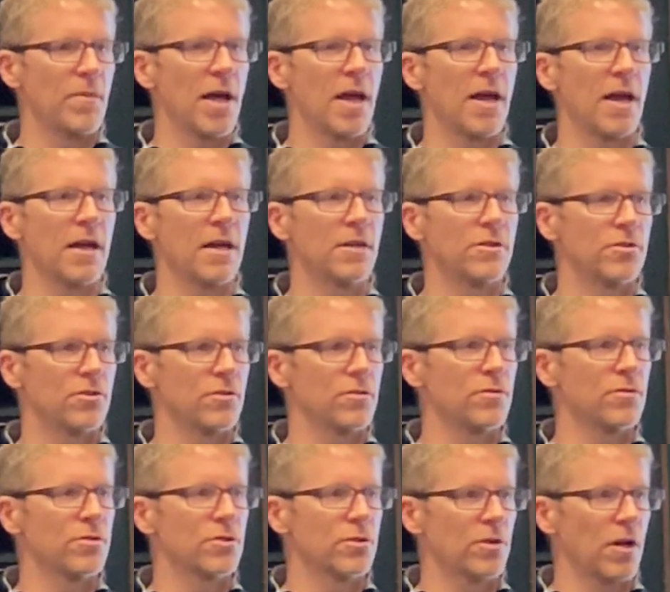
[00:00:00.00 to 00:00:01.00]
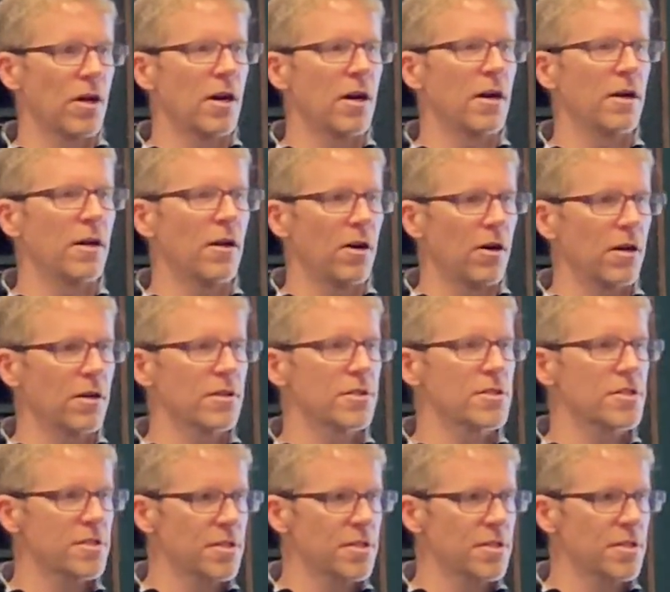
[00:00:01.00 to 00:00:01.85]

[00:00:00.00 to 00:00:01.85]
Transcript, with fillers: May, June, July, August,